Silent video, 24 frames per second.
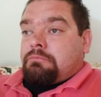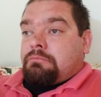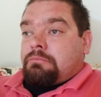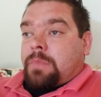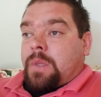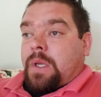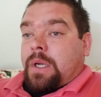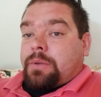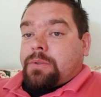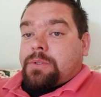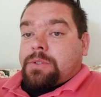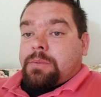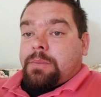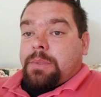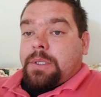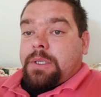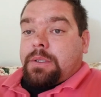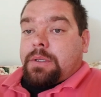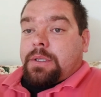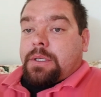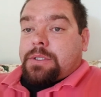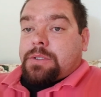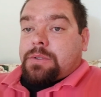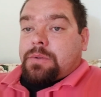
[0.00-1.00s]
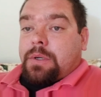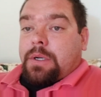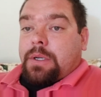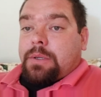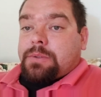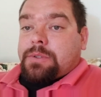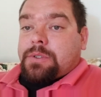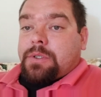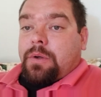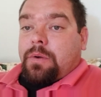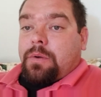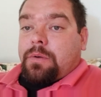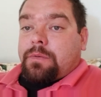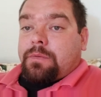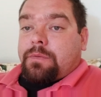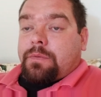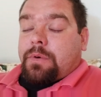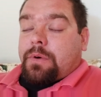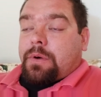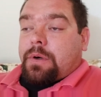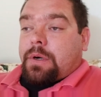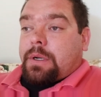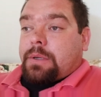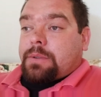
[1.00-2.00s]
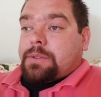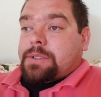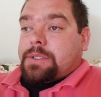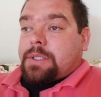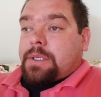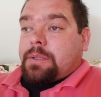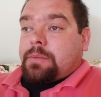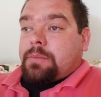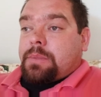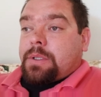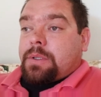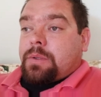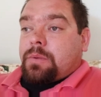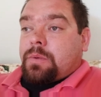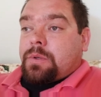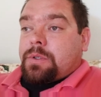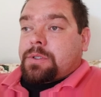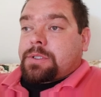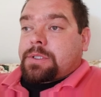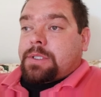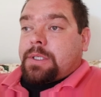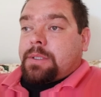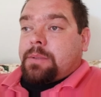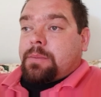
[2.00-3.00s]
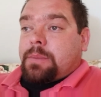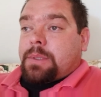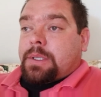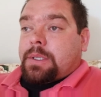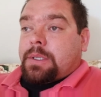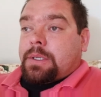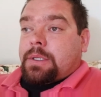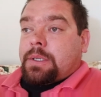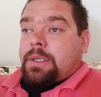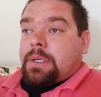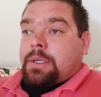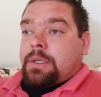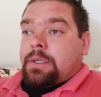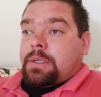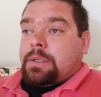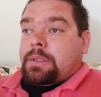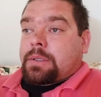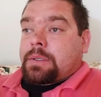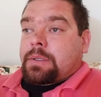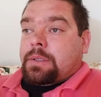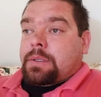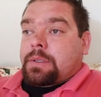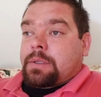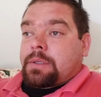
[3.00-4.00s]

that was me. That's what I was going for. I was going to be the worst enemy, and